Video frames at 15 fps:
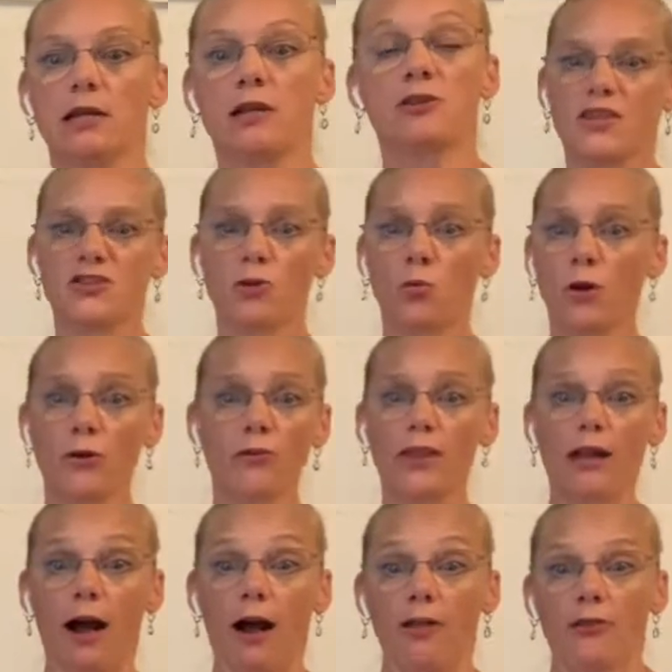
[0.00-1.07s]
So what are
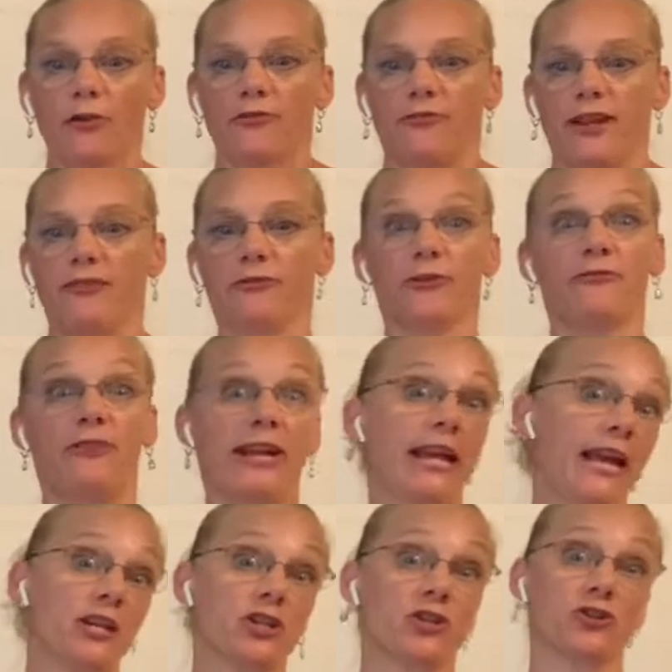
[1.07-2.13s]
the other favored
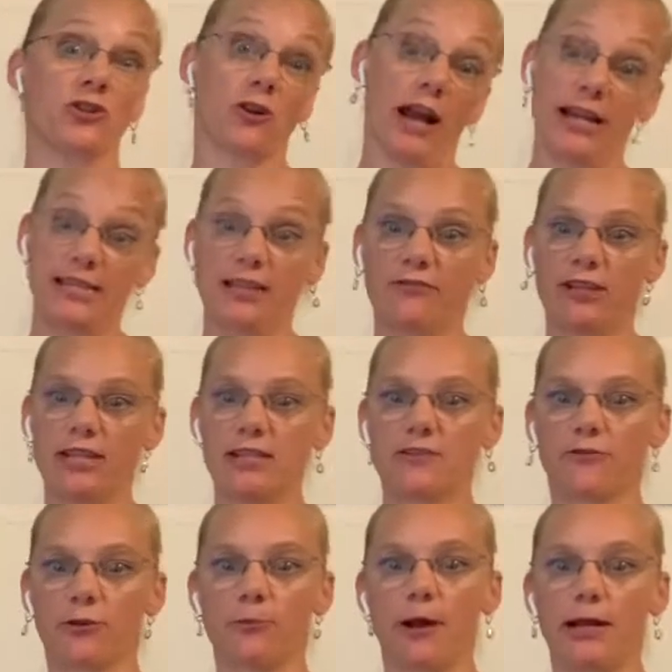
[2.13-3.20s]
vacations or activities
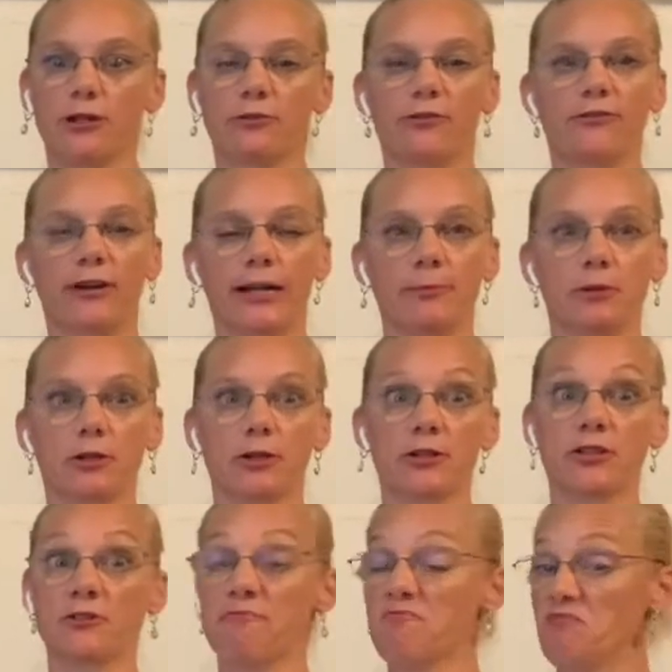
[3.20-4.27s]
for microfibers?